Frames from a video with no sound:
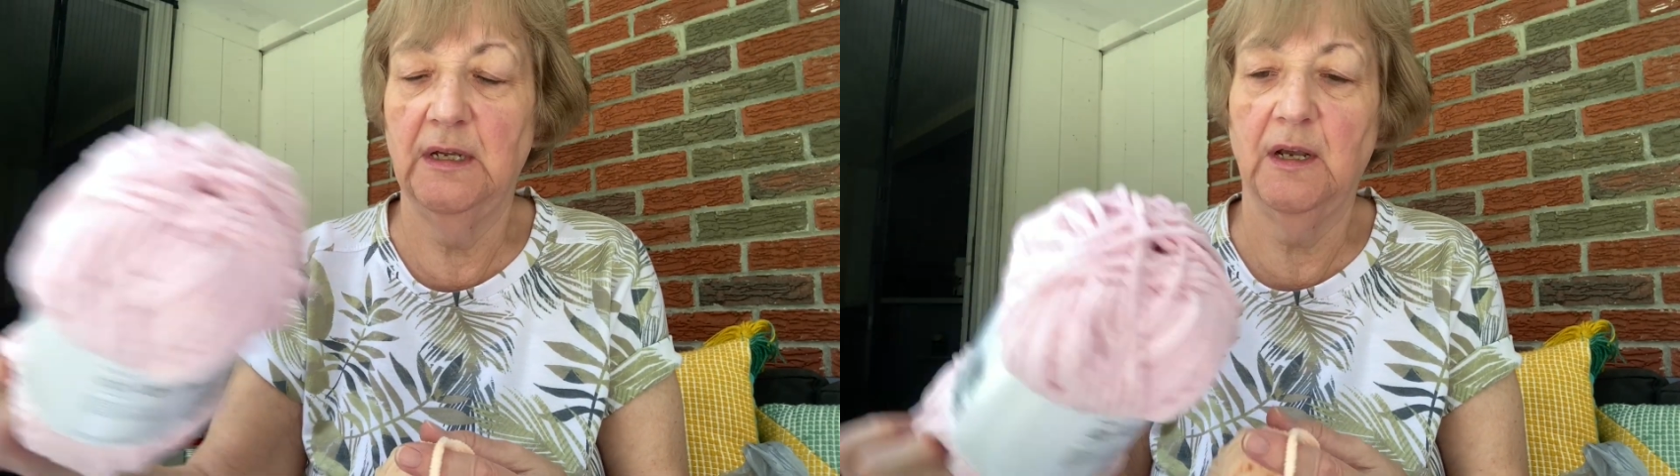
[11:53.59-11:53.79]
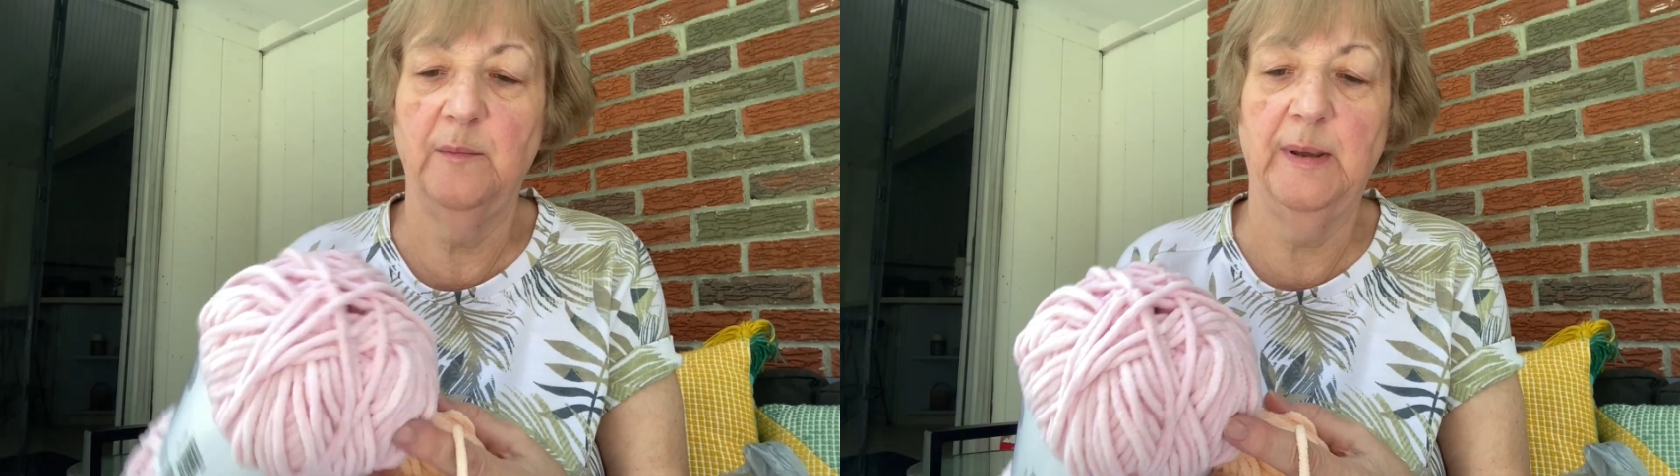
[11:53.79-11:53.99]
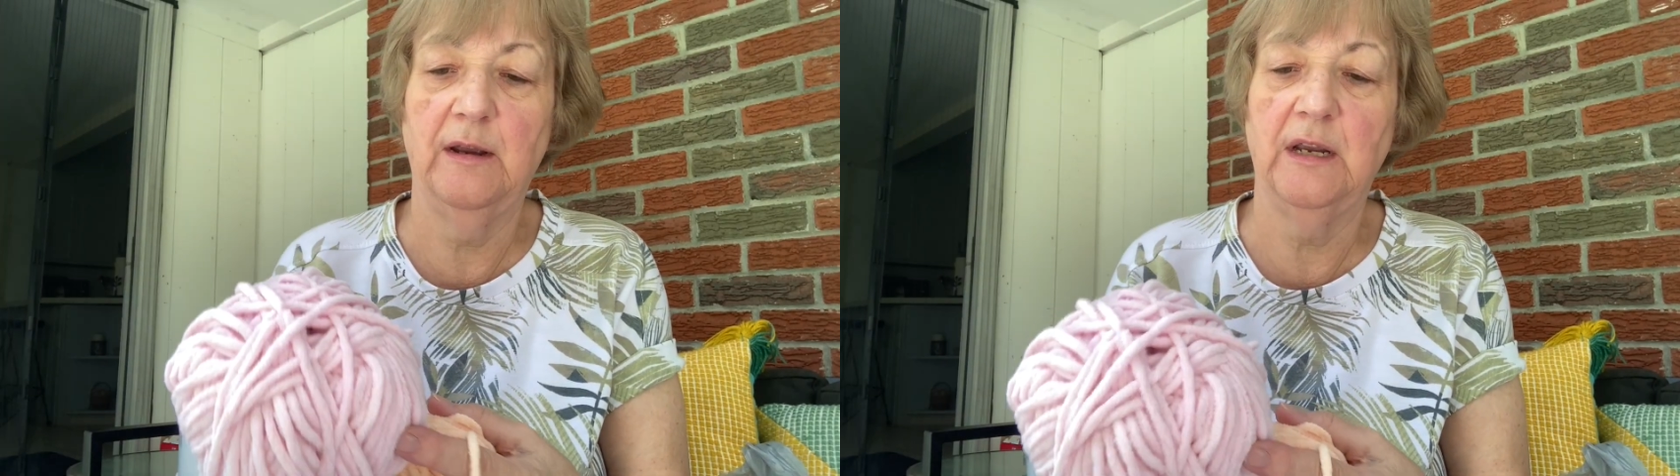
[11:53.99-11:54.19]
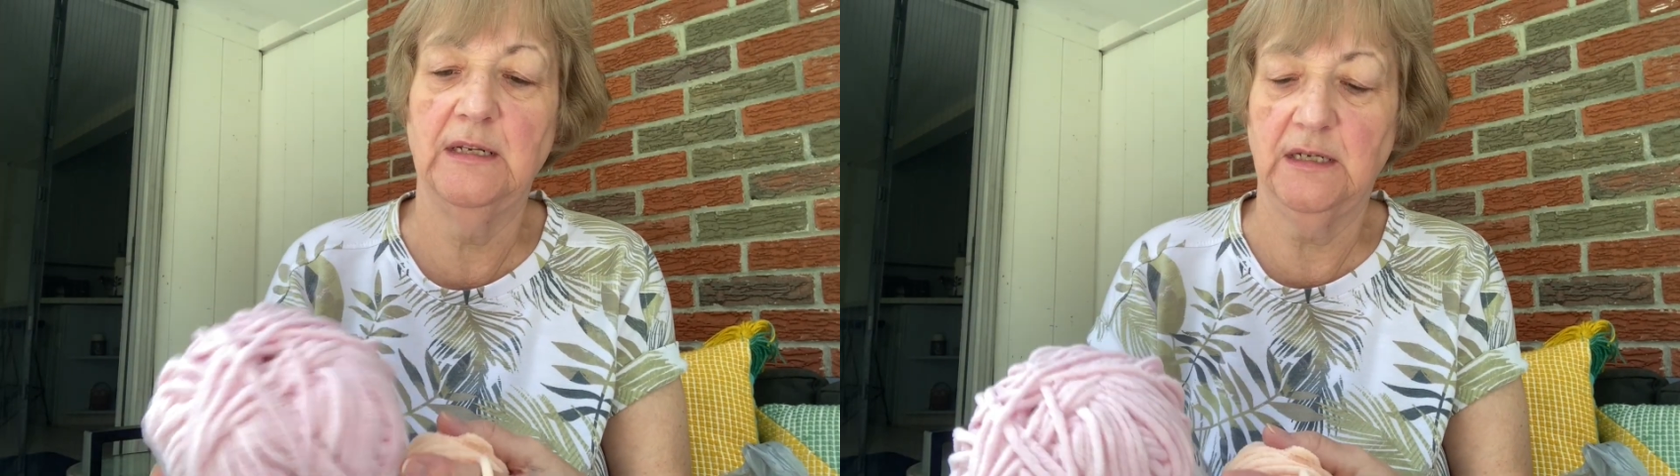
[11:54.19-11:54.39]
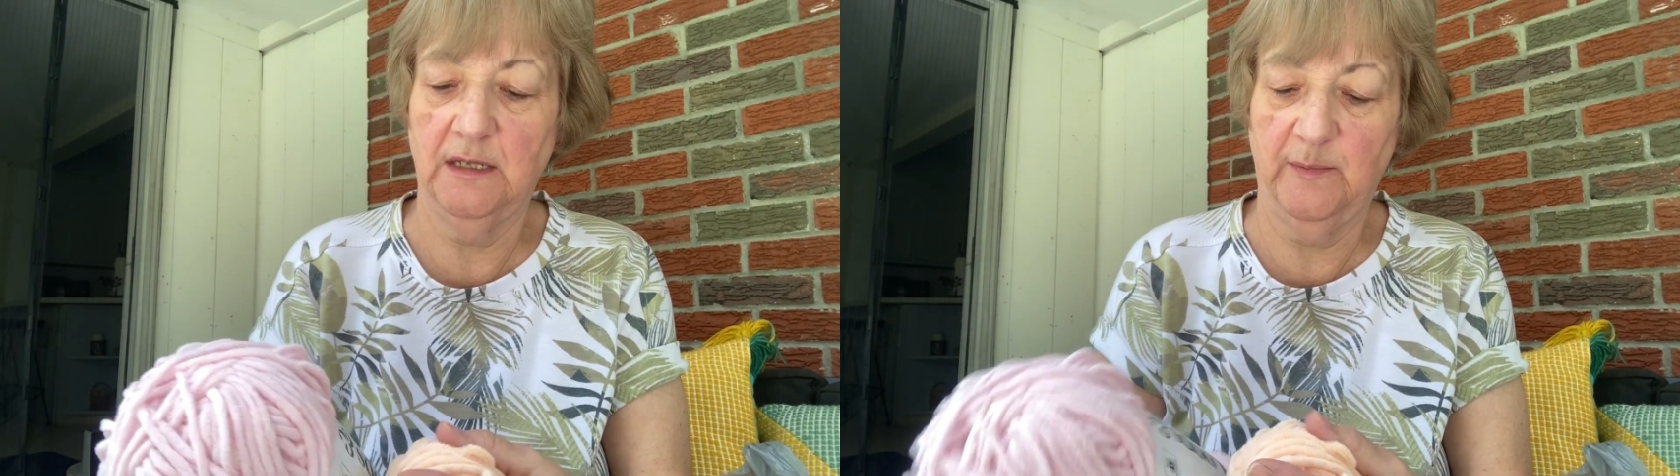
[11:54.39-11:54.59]
comparing it
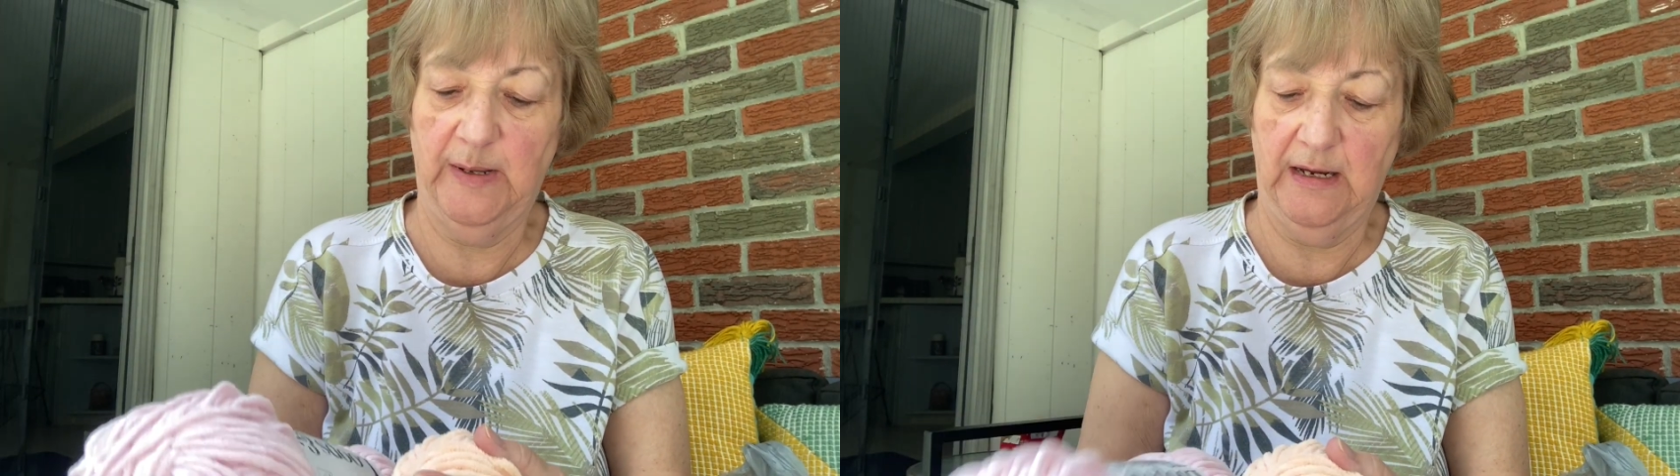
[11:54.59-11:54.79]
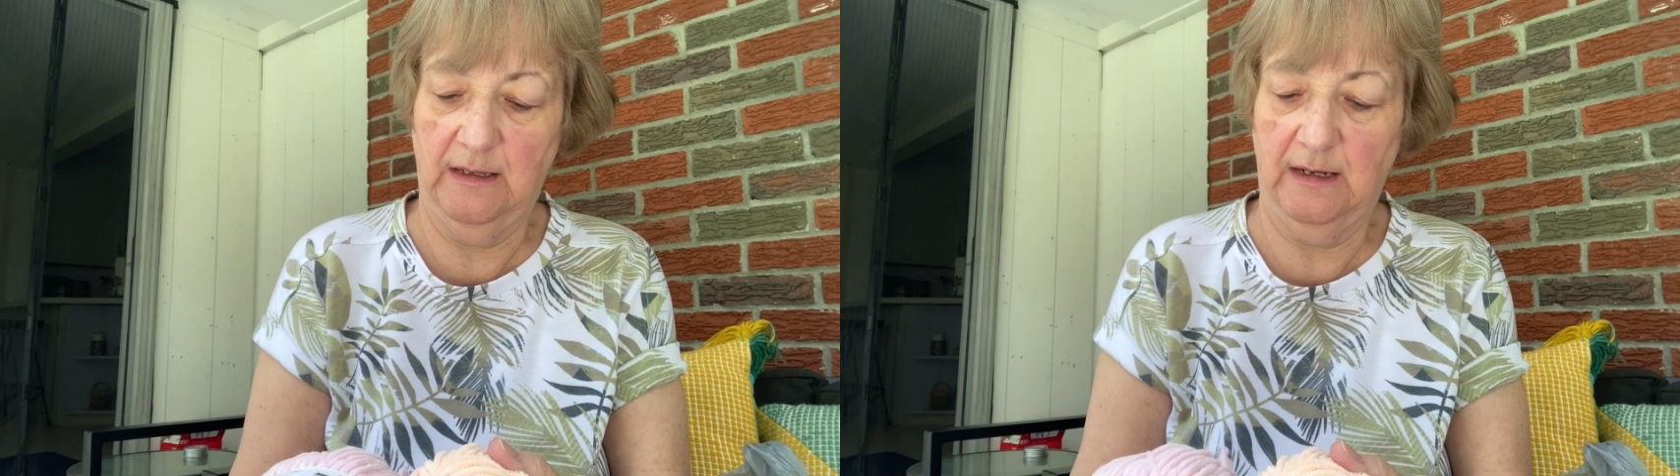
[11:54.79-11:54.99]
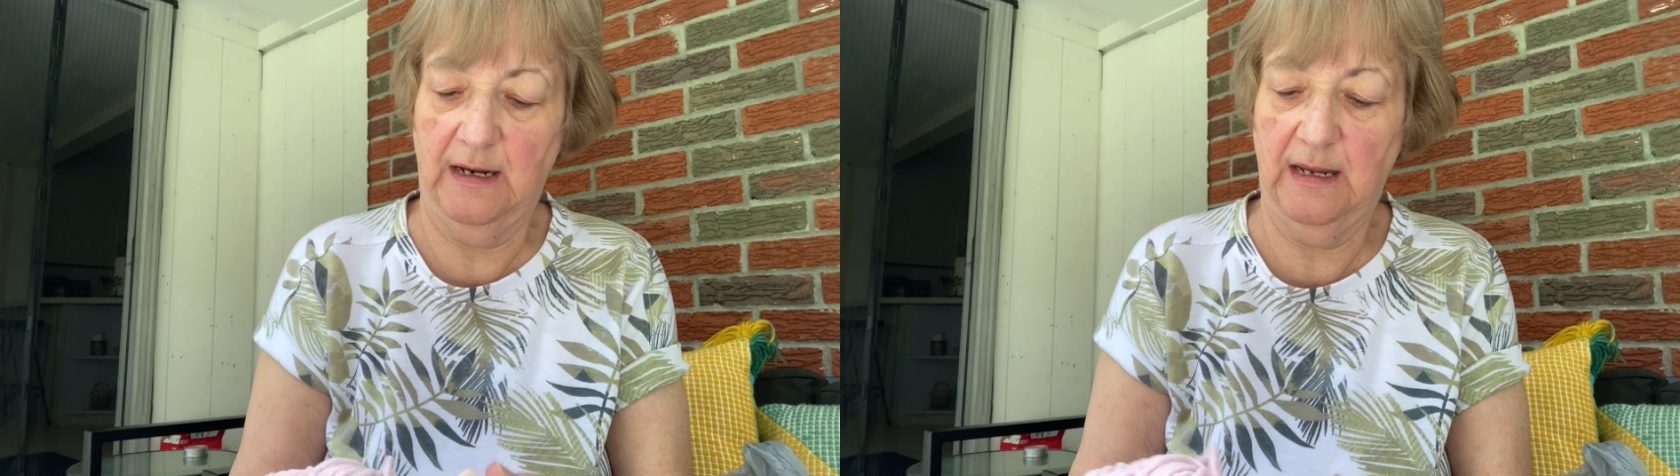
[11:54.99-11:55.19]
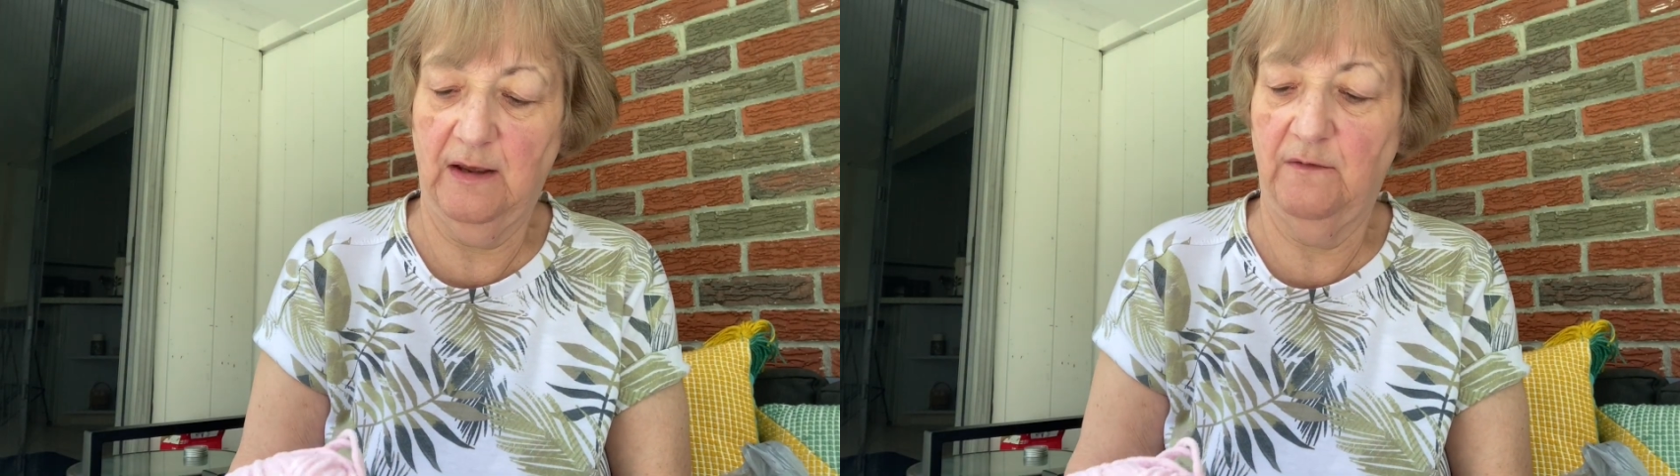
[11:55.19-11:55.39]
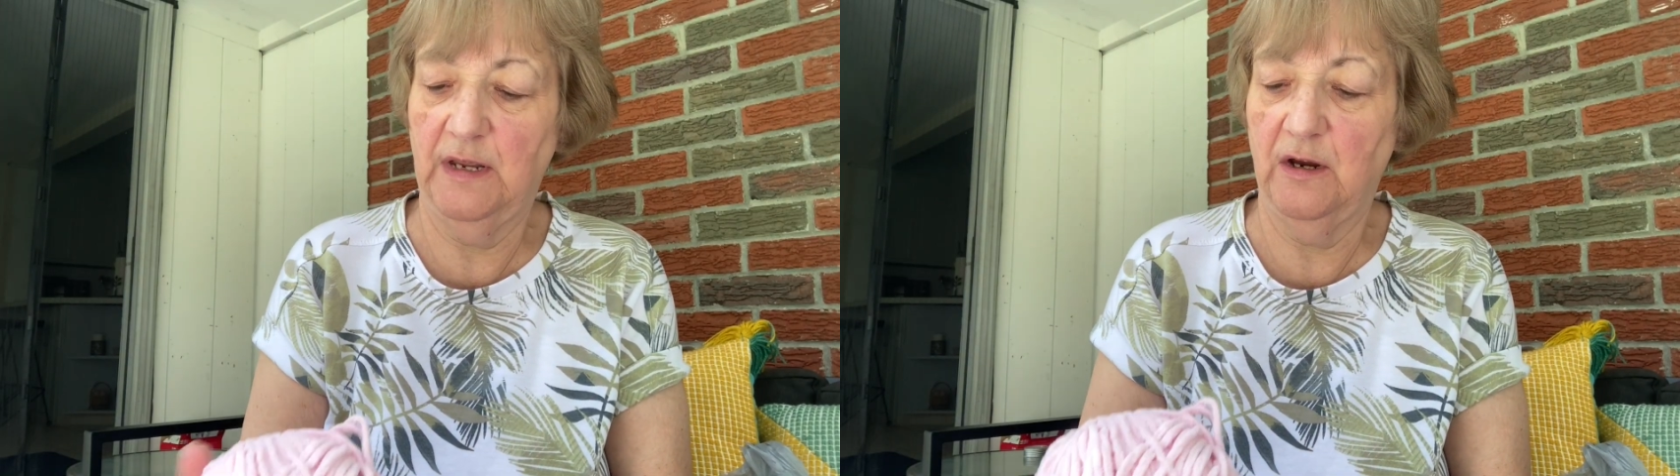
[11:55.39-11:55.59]
to the pink that I
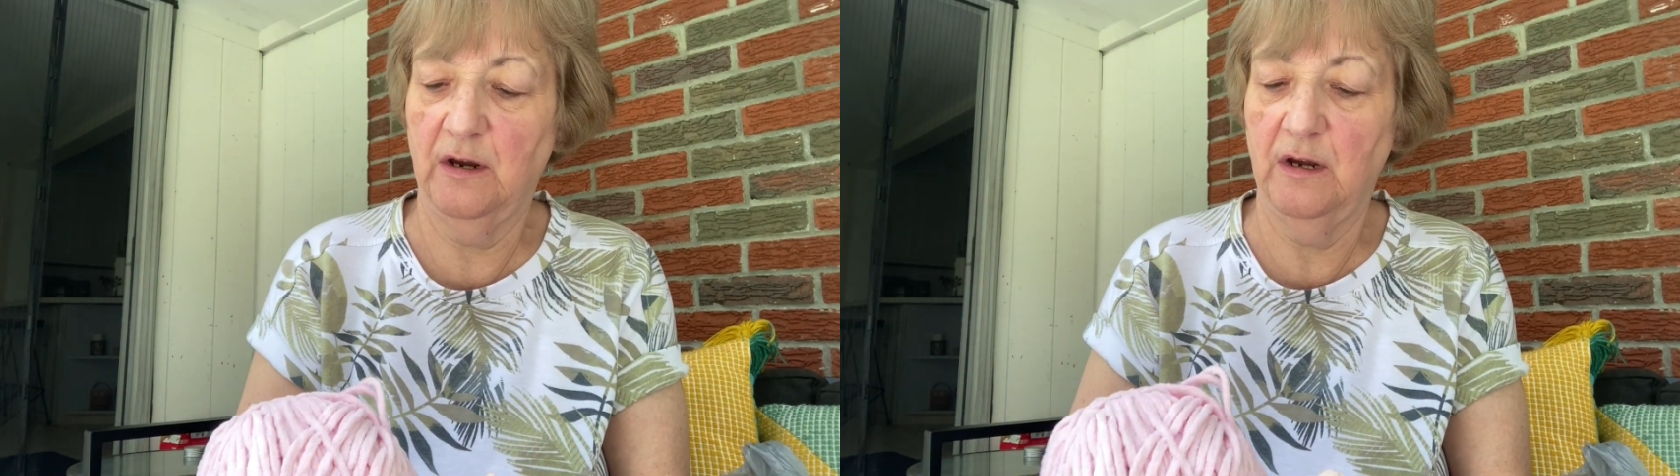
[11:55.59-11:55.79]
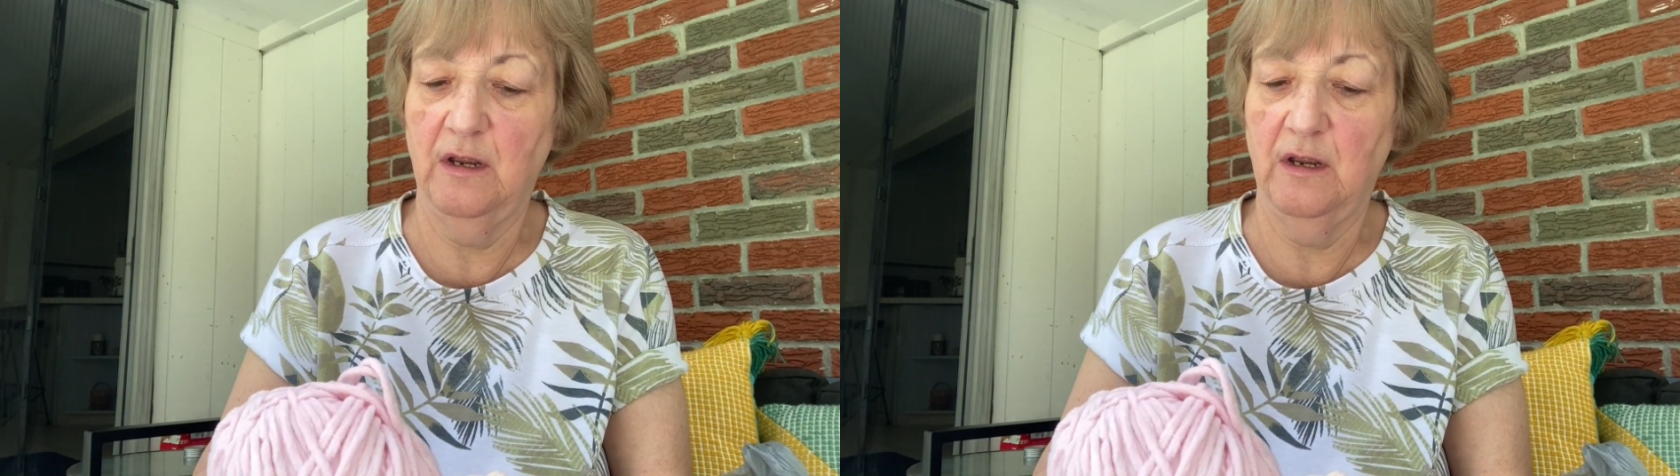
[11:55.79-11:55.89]
have here,